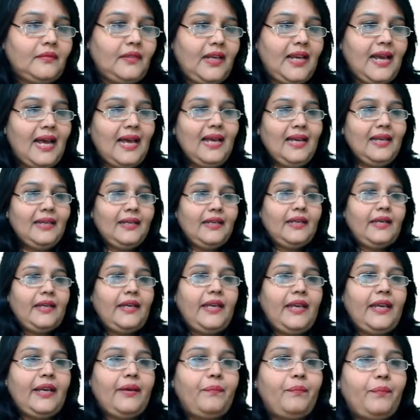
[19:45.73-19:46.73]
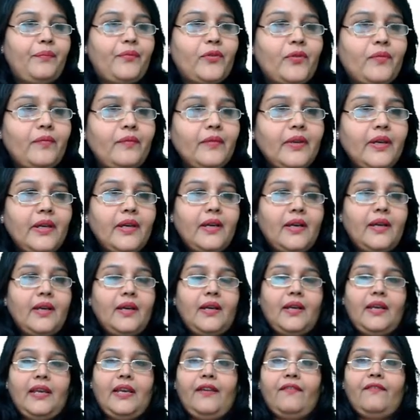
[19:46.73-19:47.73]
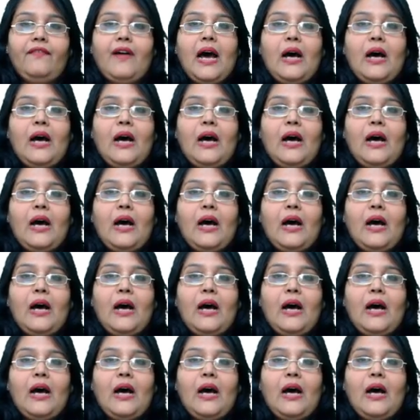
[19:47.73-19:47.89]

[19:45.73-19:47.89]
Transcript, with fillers: Yeah, he he